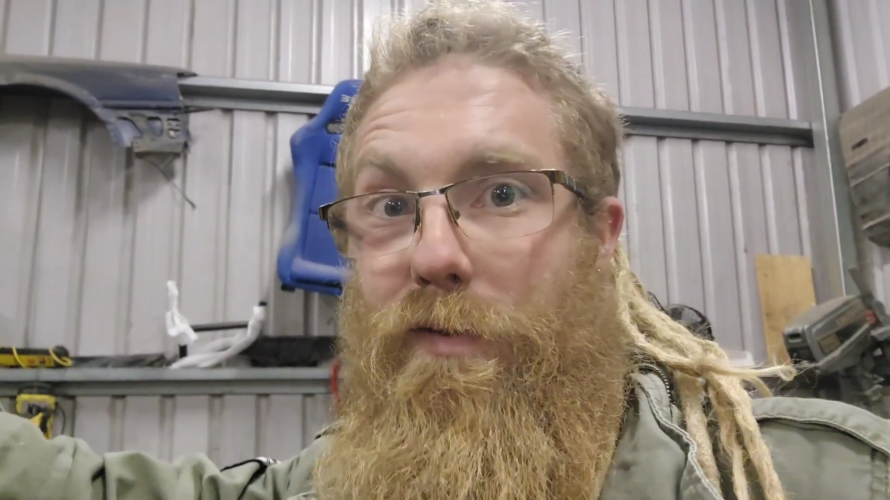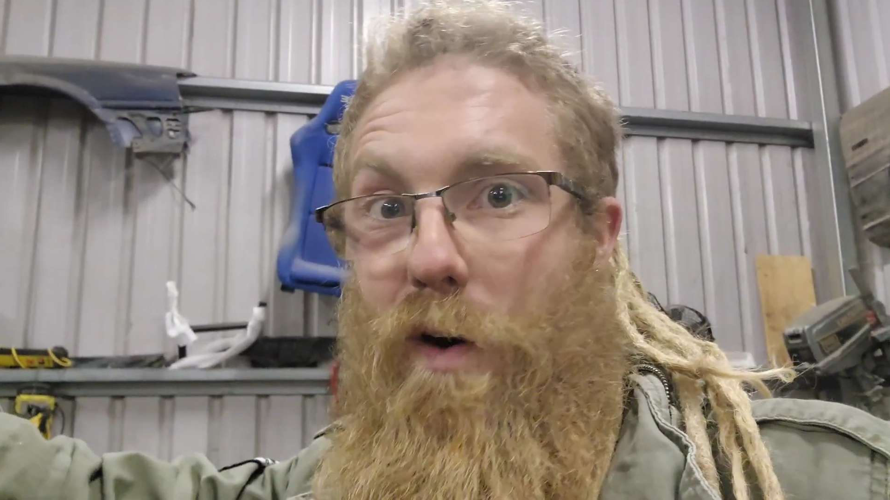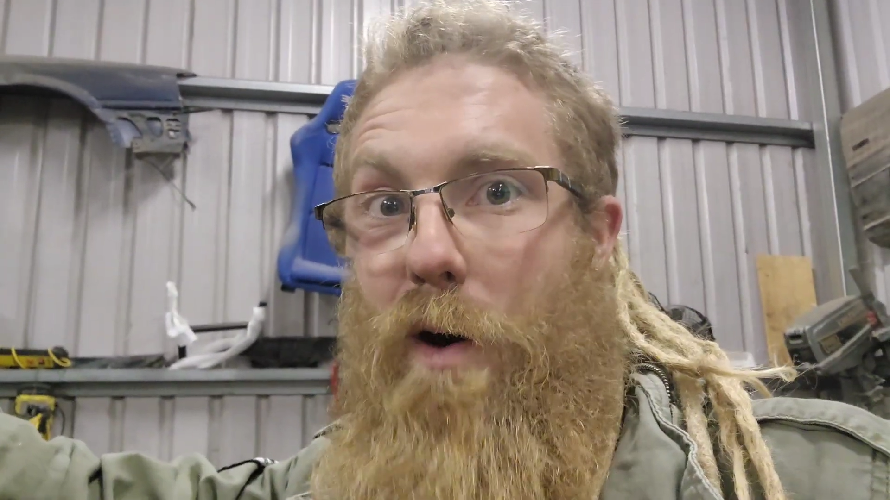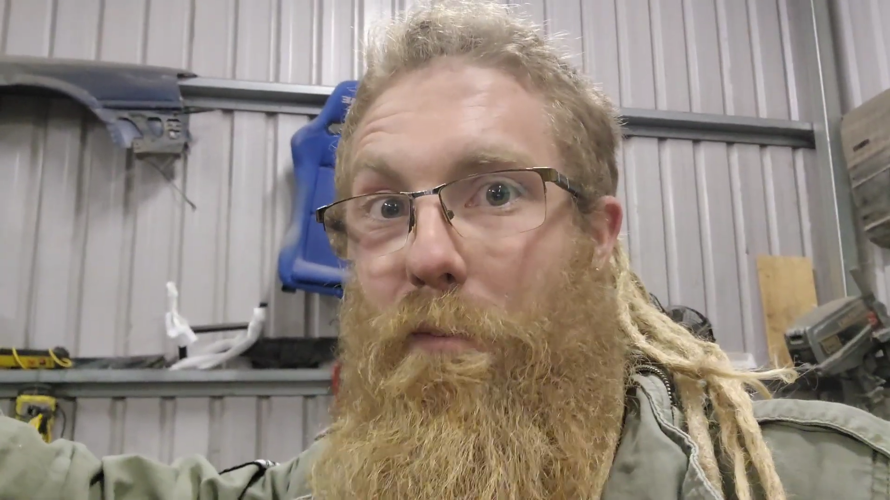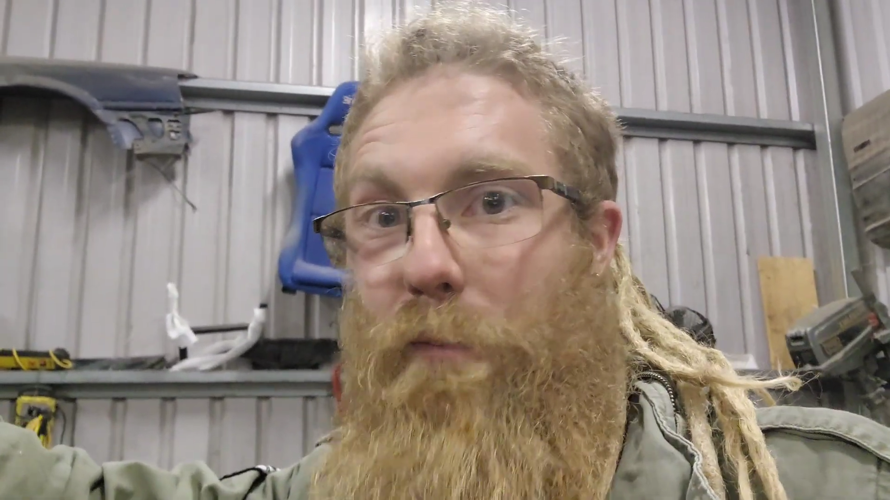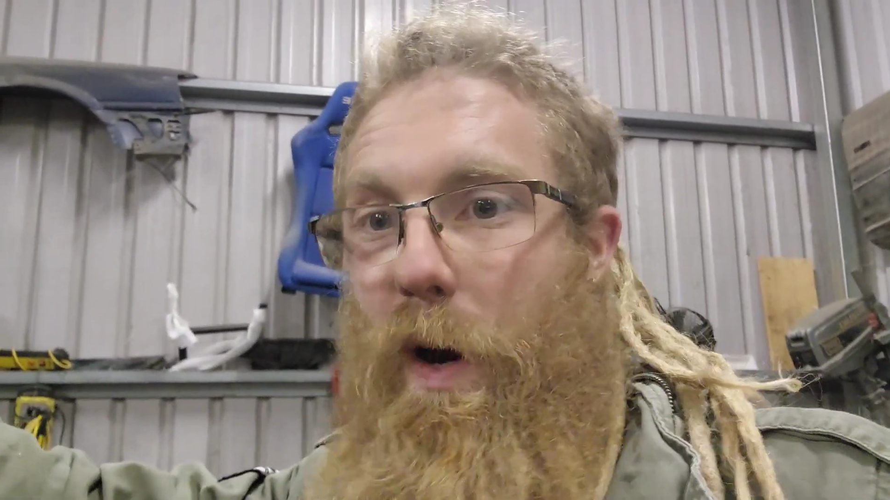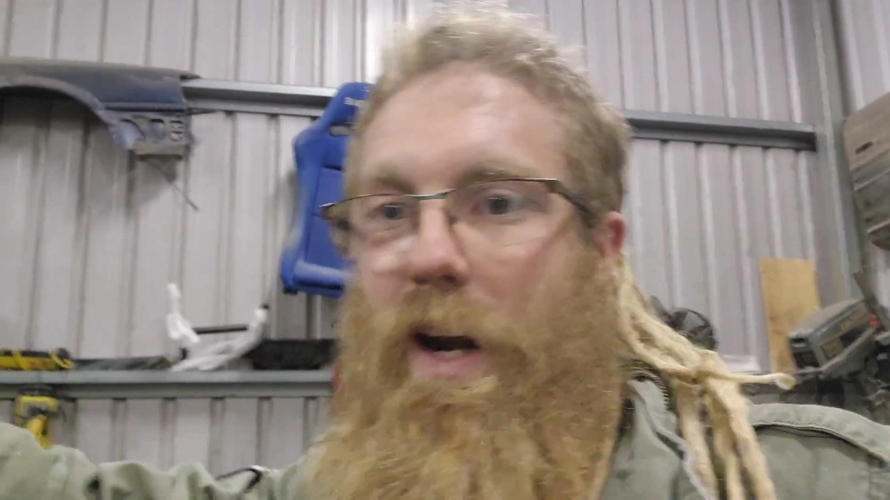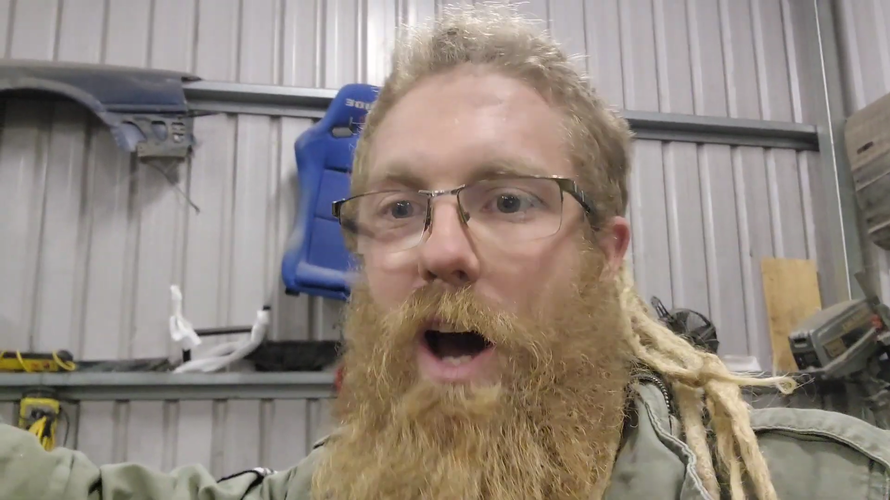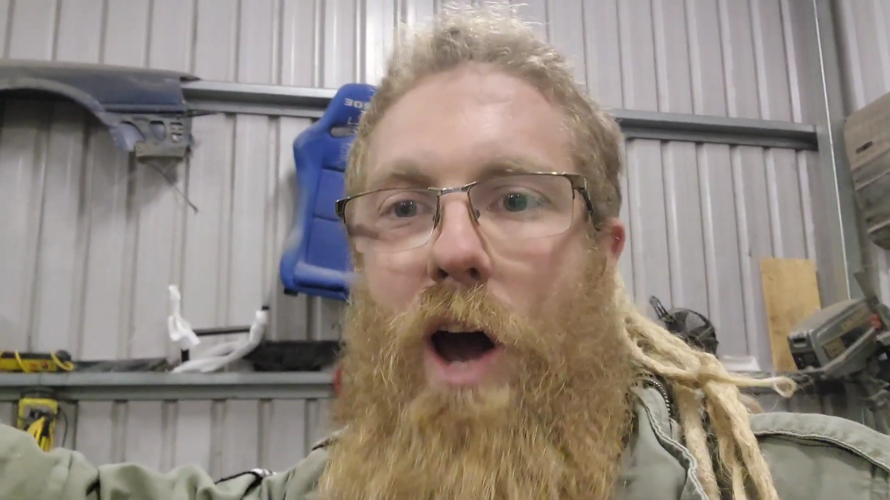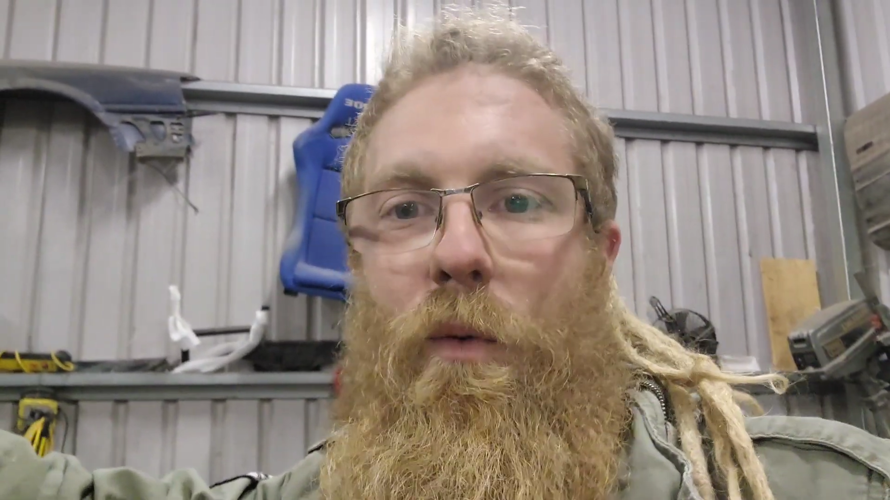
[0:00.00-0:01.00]
from
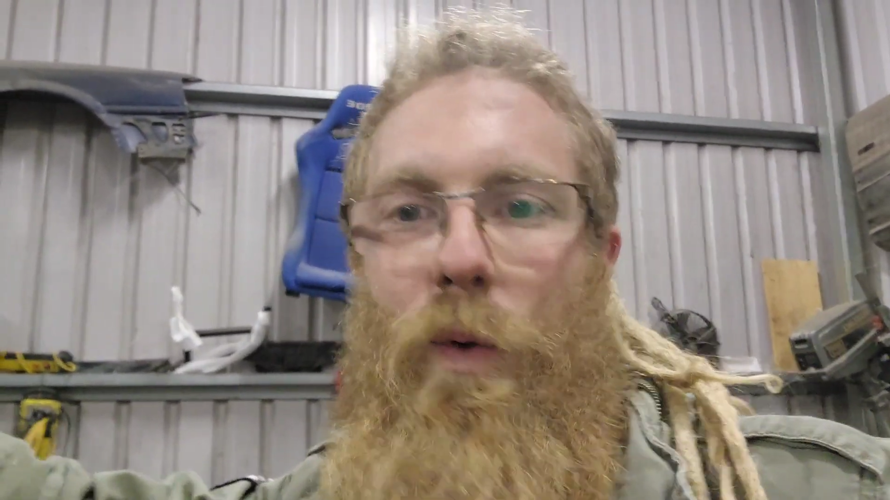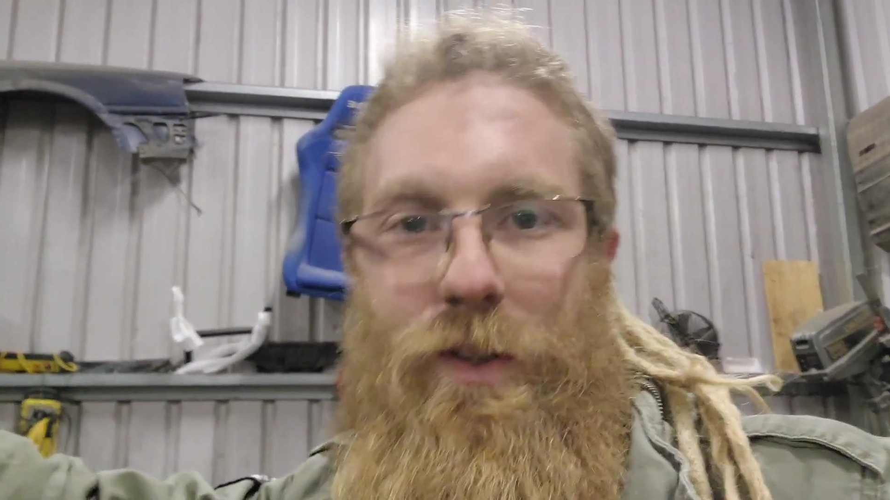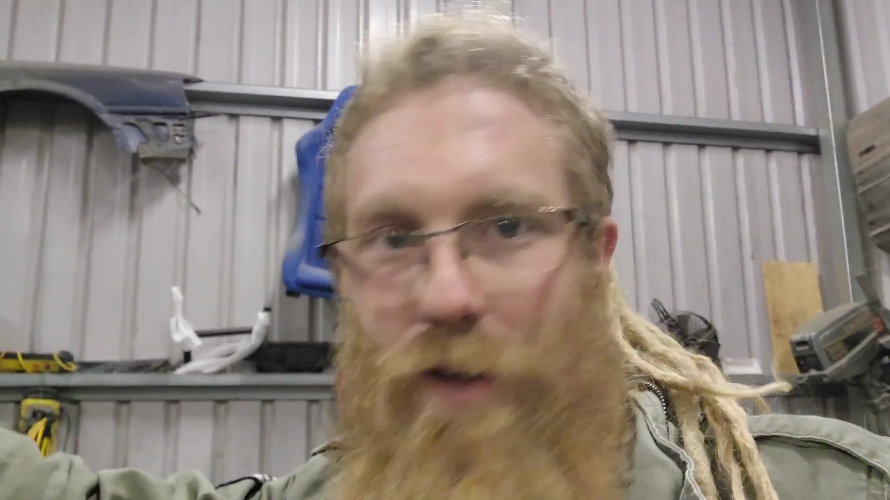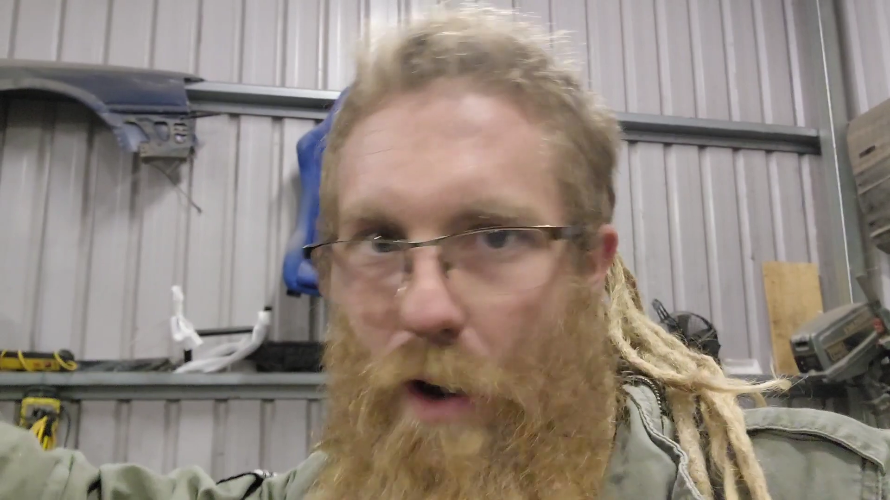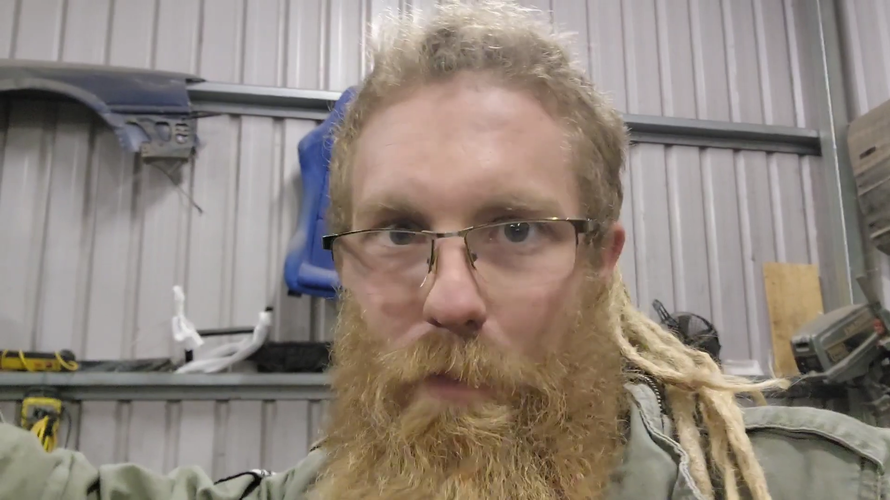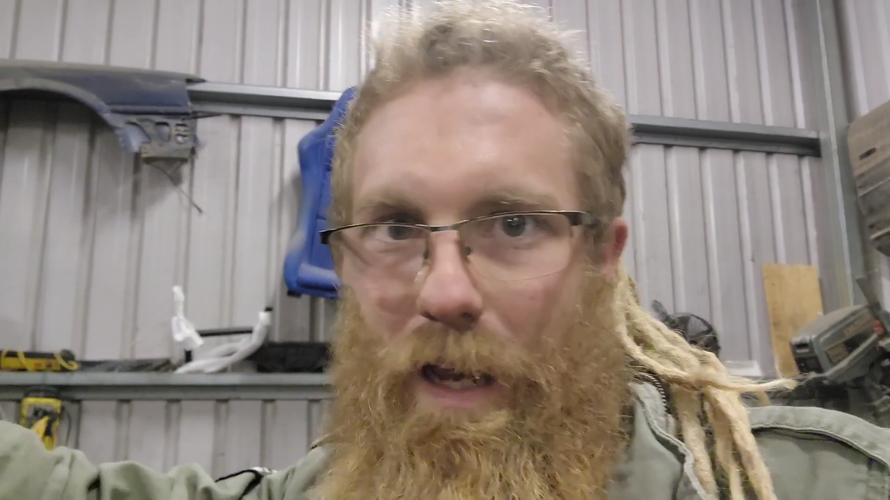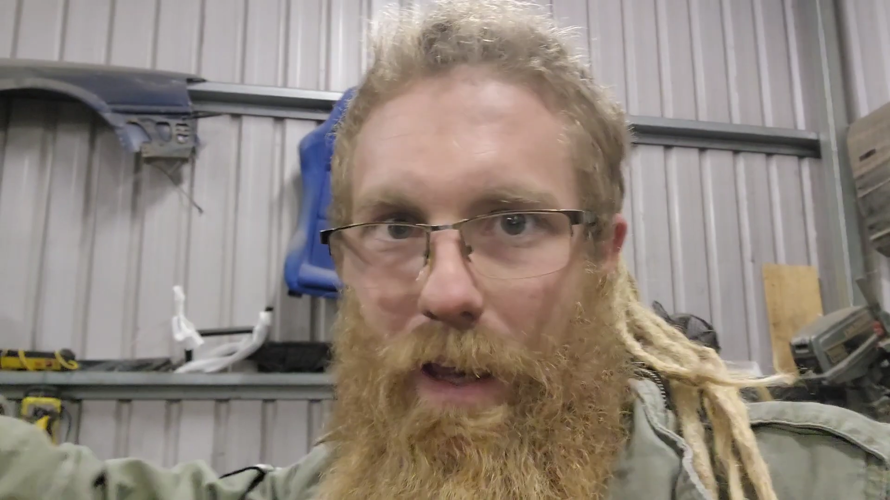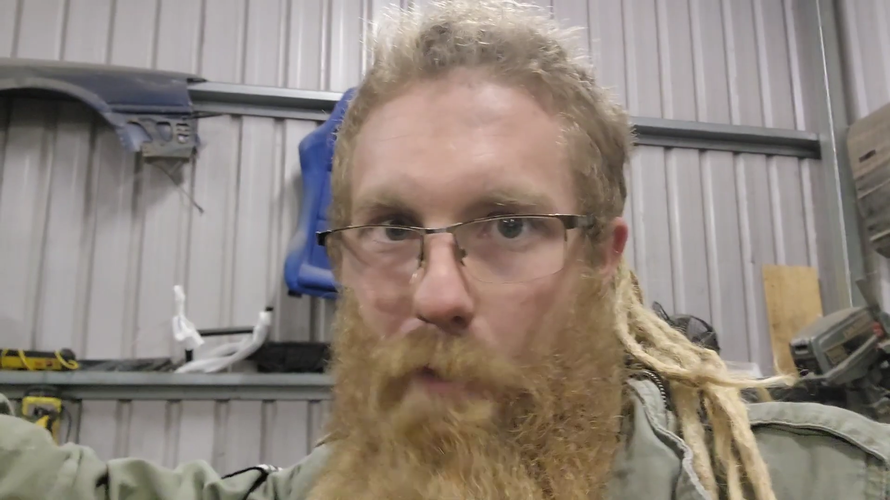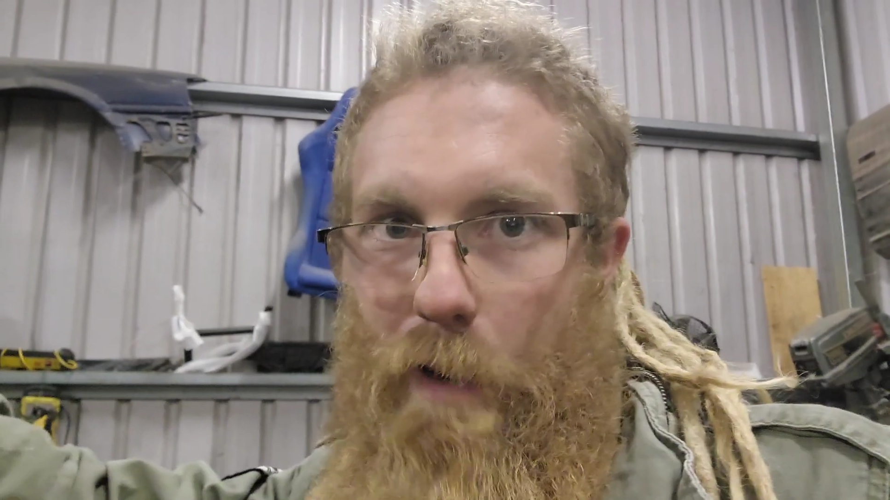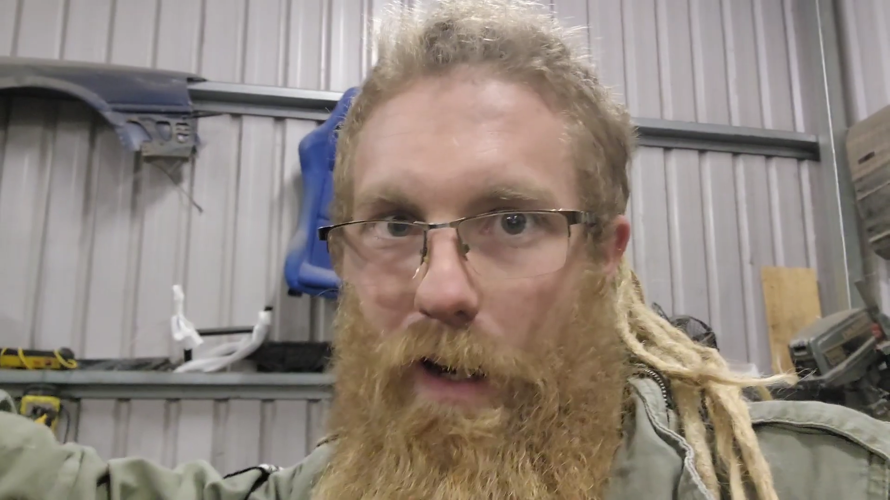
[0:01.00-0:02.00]
when I was not
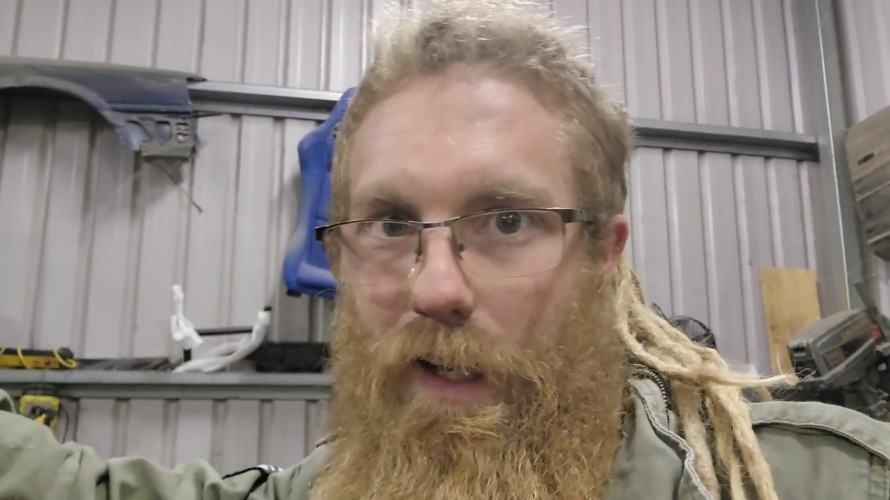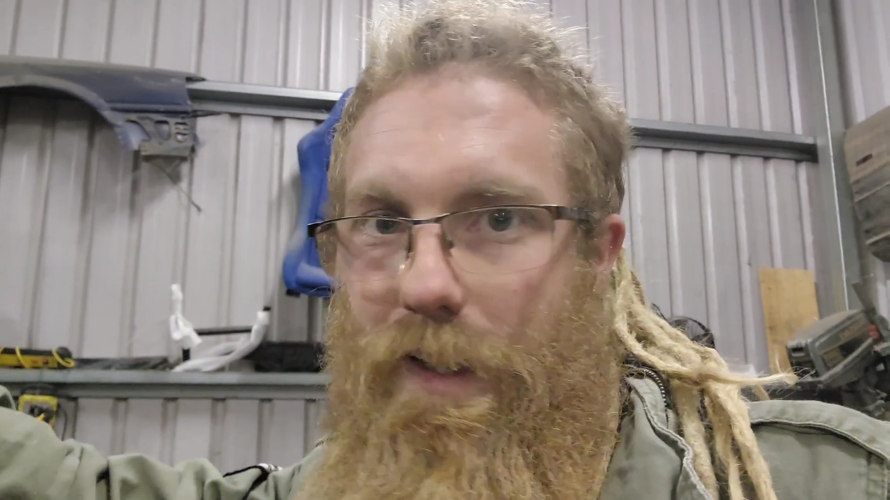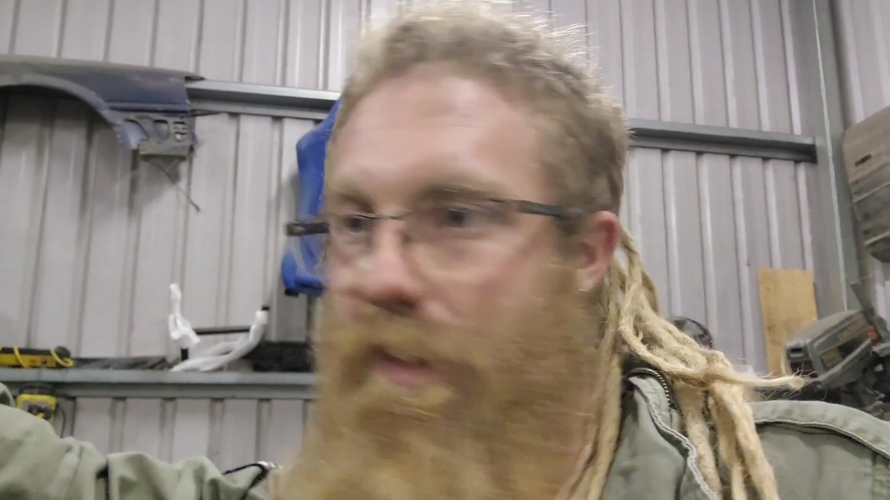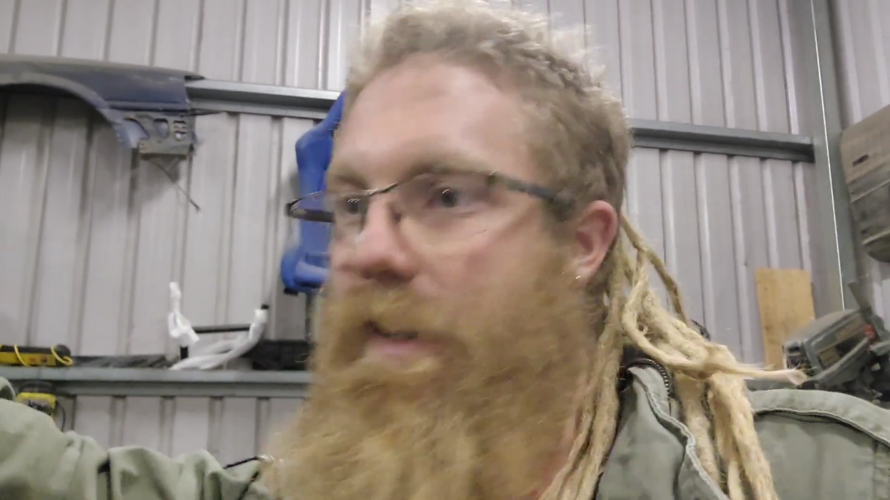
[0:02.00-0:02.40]
making money.